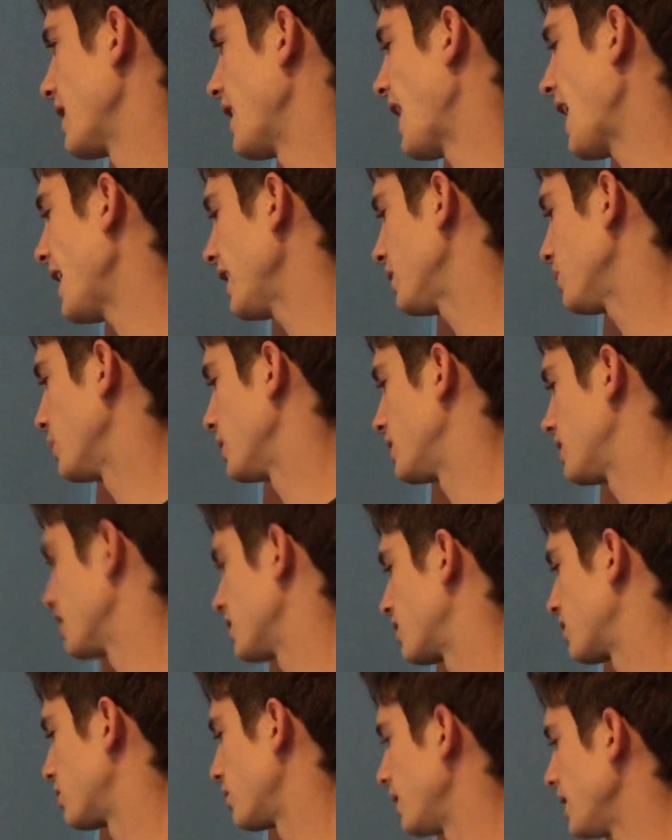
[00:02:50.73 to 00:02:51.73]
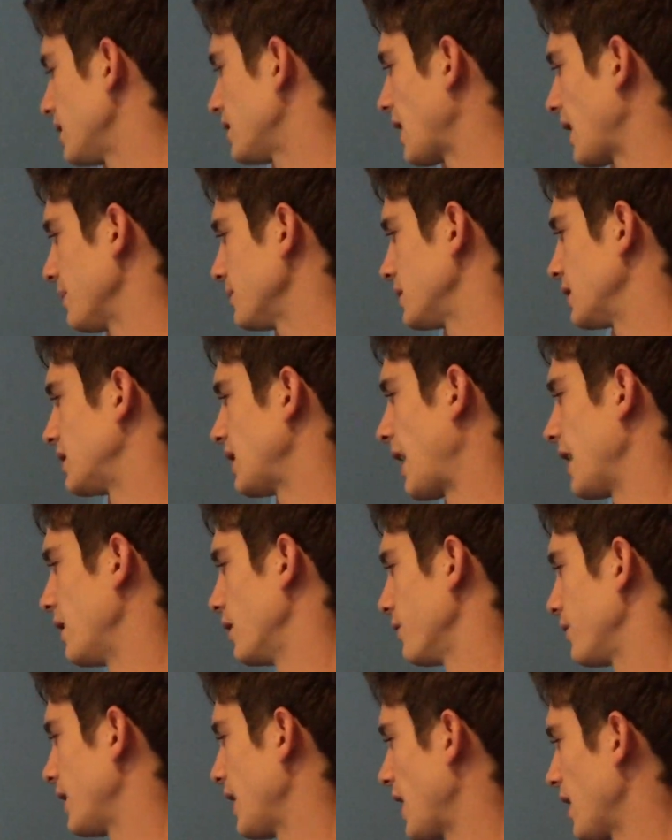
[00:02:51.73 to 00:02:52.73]
the height, which is 3 times the sine
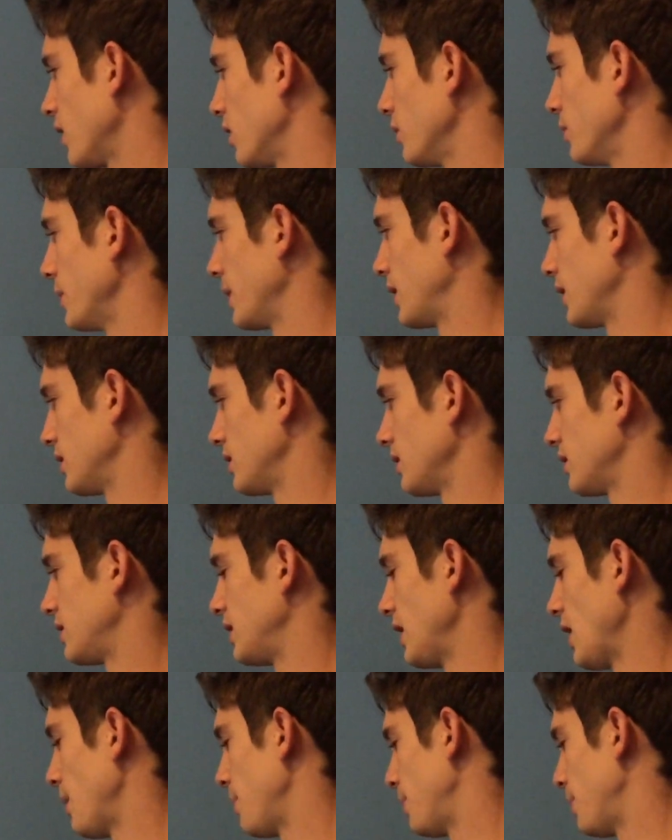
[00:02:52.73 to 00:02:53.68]
of the angle because it's the